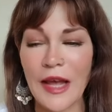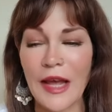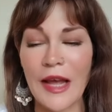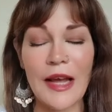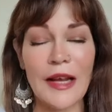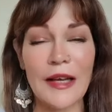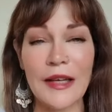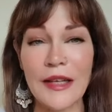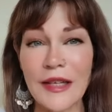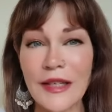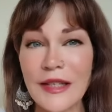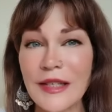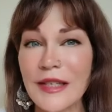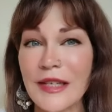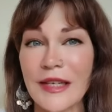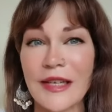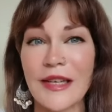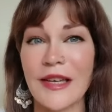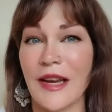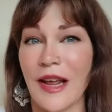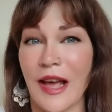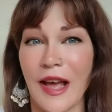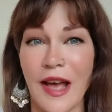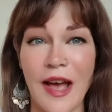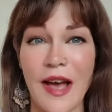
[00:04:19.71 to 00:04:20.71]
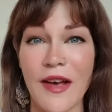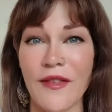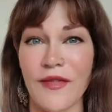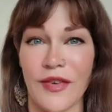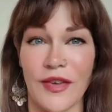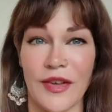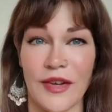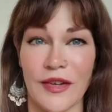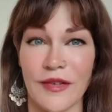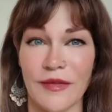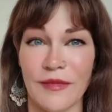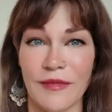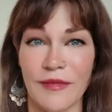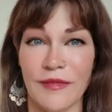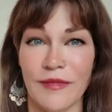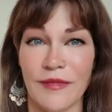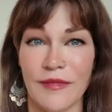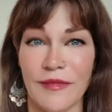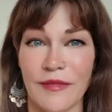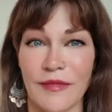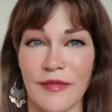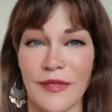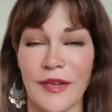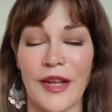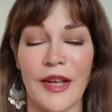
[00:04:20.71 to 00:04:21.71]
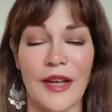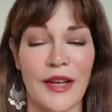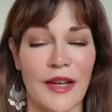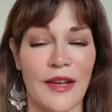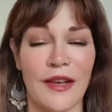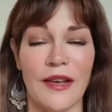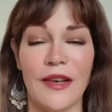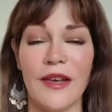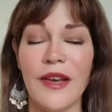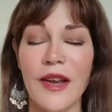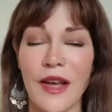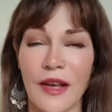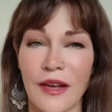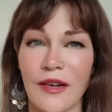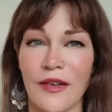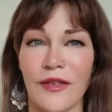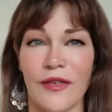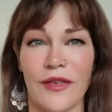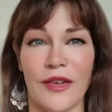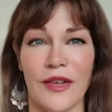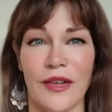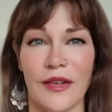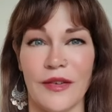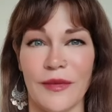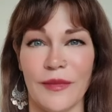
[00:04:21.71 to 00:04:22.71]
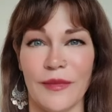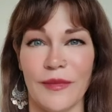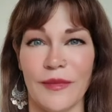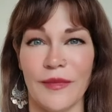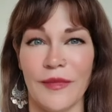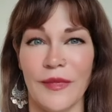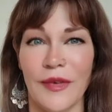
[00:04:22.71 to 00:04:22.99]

and he didn't have it, like none of it,